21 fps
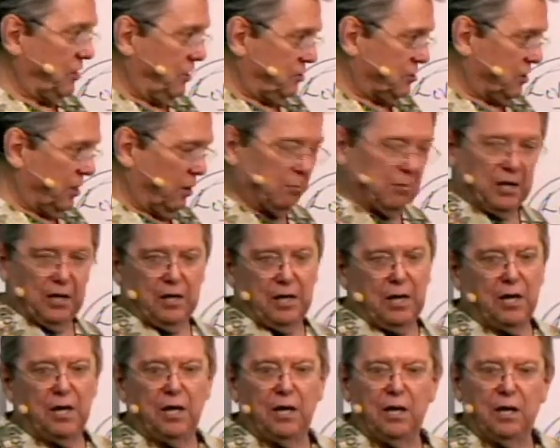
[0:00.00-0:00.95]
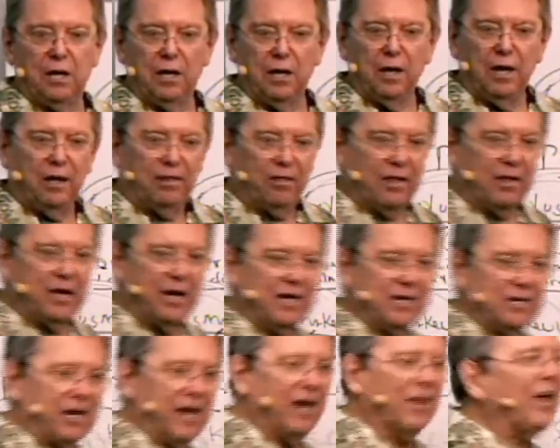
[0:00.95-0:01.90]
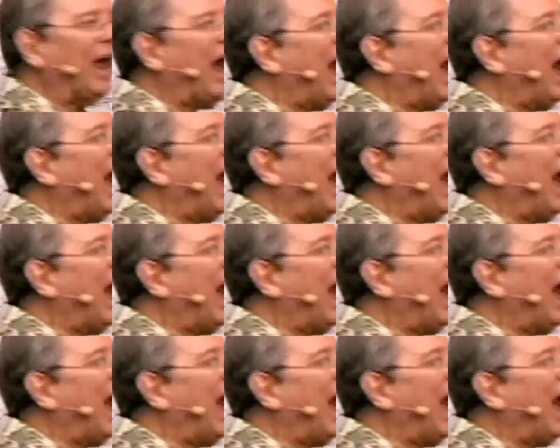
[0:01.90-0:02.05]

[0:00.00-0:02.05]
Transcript: he's something, doesn't he? And then they get together.